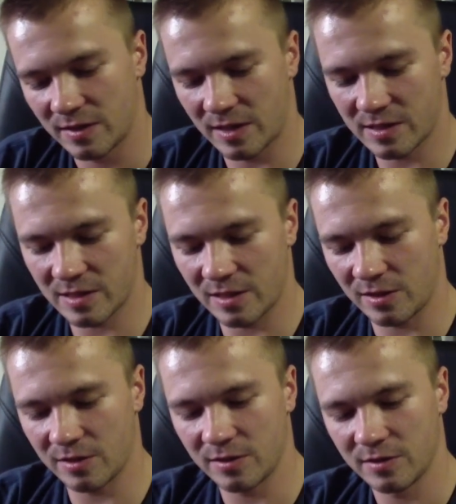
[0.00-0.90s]
nice
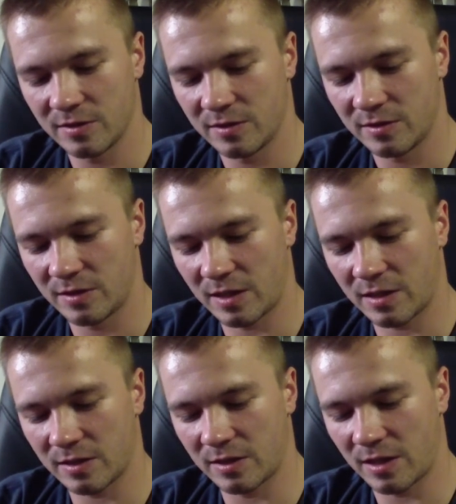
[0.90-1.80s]
little
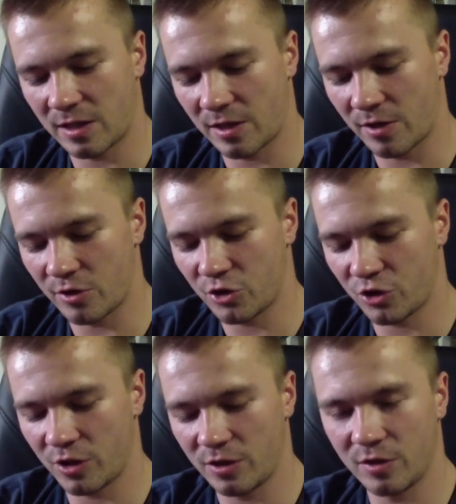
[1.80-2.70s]
neck neck carry
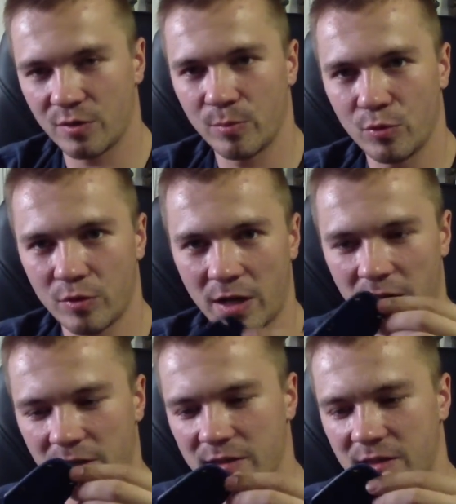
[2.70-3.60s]
sheet in the blue
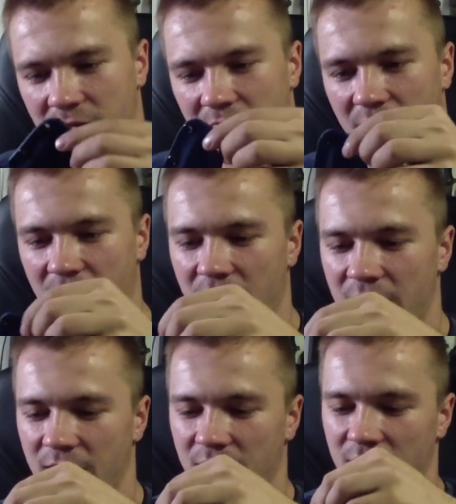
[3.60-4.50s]
kydex kind of like
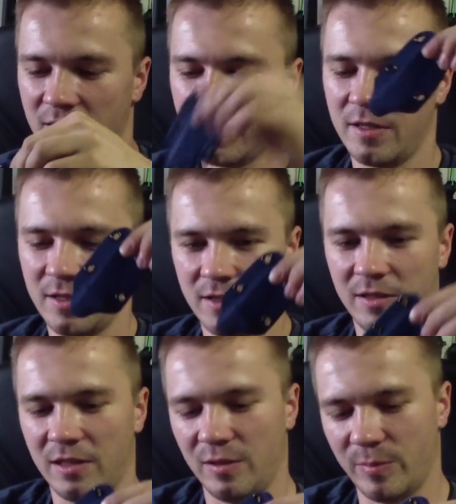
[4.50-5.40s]
it a
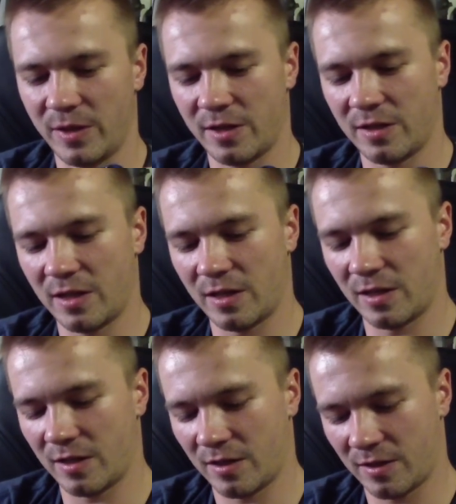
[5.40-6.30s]
little better than
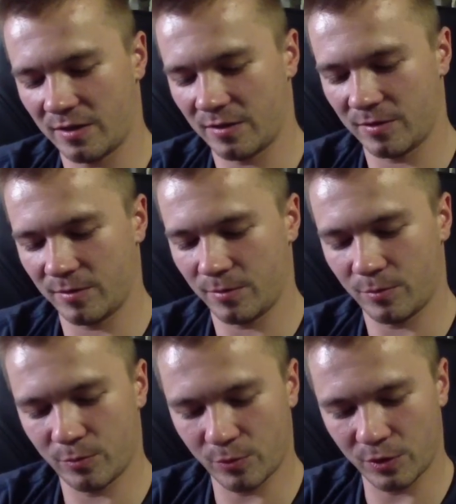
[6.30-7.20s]
uh,
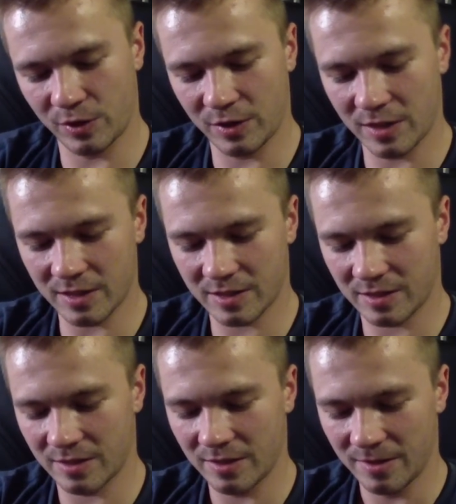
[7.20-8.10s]
what he
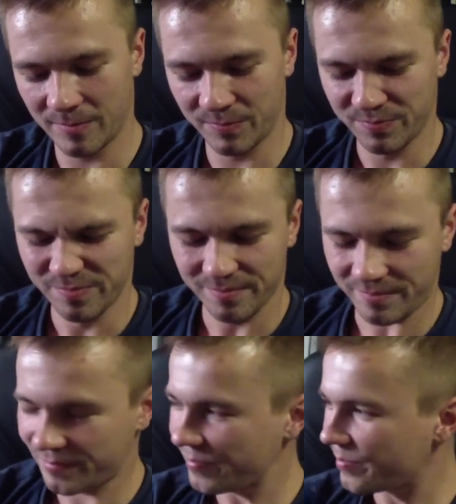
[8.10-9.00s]
does
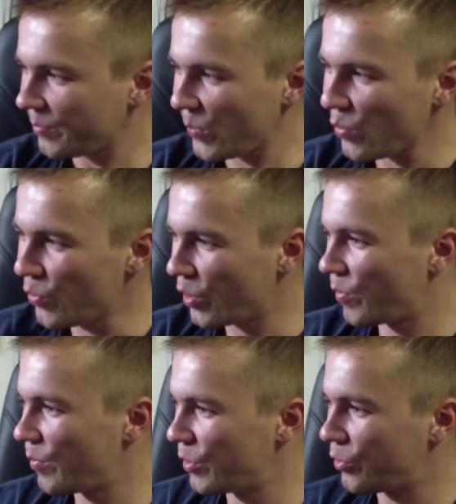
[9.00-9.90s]
we can
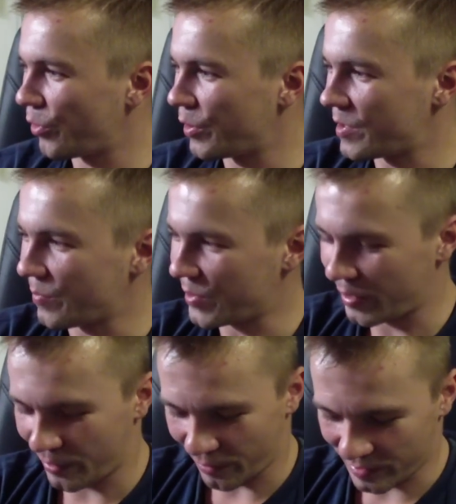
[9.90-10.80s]
maybe trade some
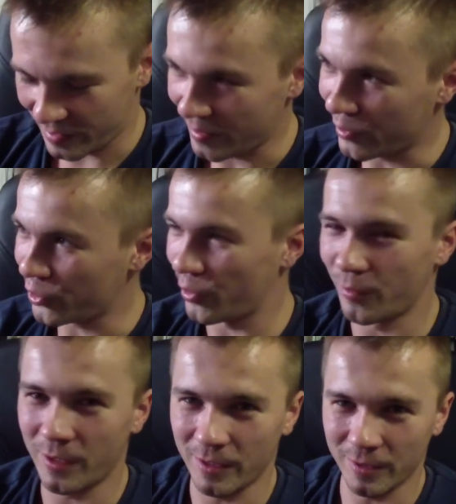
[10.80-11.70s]
secrets I'll show
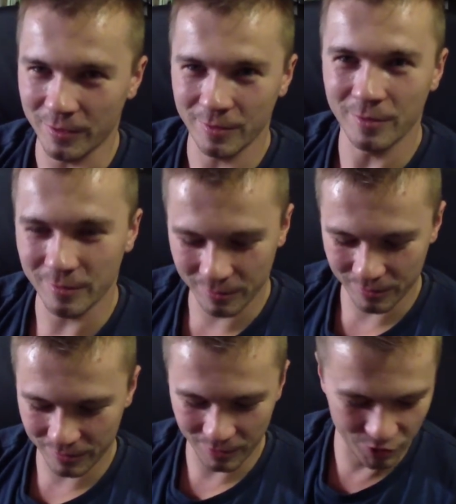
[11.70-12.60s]
I'll
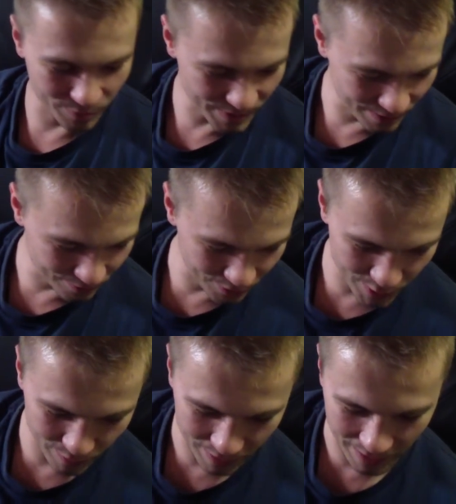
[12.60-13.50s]
teach him some
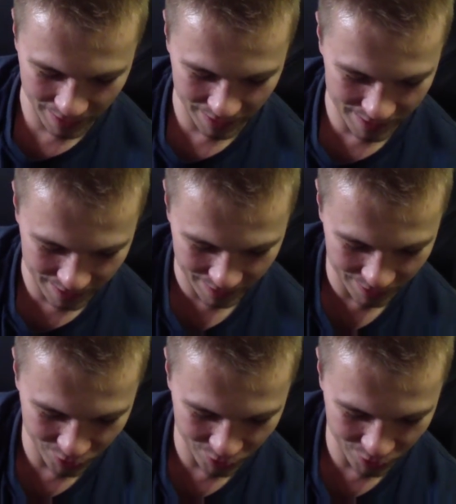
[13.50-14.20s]
tricks with kydex and he